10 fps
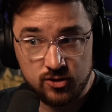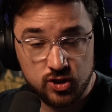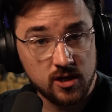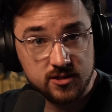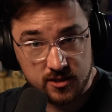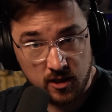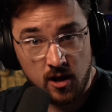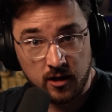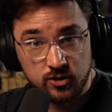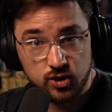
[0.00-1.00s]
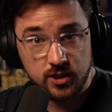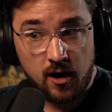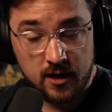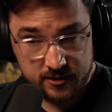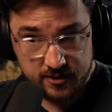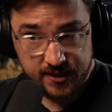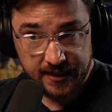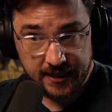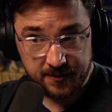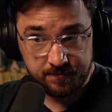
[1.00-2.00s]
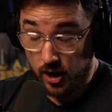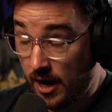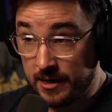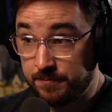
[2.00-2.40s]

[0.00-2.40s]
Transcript: just launched on Steam on